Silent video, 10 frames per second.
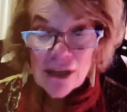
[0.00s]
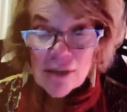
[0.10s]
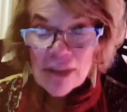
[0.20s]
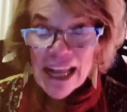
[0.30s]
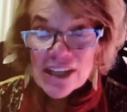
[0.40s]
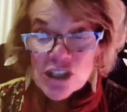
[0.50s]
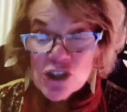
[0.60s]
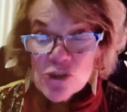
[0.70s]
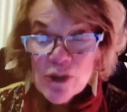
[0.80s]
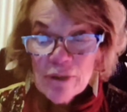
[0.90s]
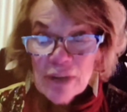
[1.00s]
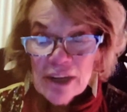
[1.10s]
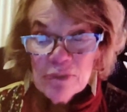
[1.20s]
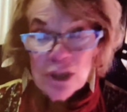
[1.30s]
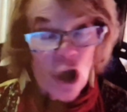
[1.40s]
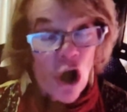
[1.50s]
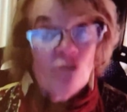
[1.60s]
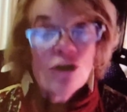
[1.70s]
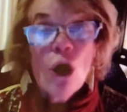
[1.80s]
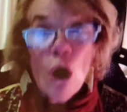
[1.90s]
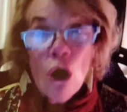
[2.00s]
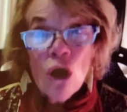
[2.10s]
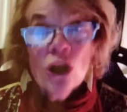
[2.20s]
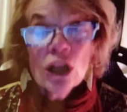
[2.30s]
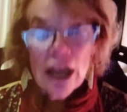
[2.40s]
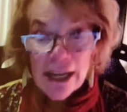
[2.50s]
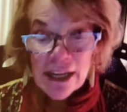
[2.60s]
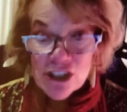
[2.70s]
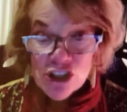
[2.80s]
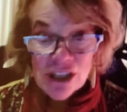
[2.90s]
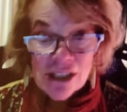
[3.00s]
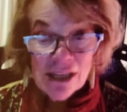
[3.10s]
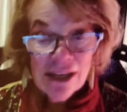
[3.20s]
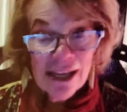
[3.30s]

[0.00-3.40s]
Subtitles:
Places where people of all ages,